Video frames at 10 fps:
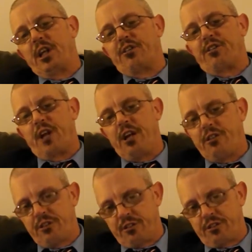
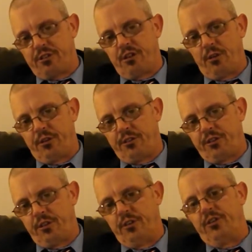illustrations to show the
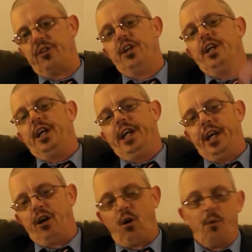students
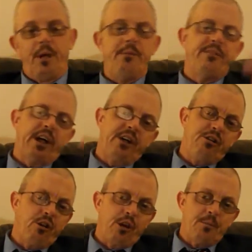here. Or maybe if I
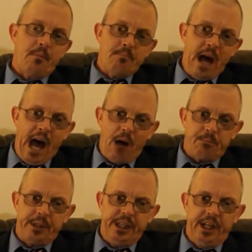could show them a map
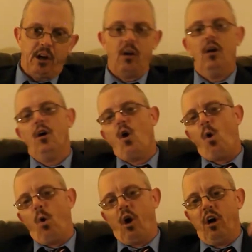here.
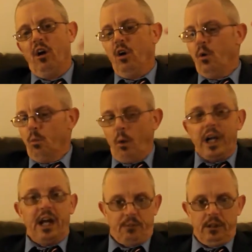Or
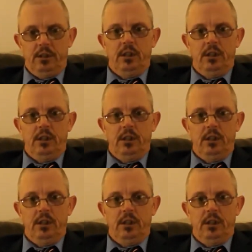whatever.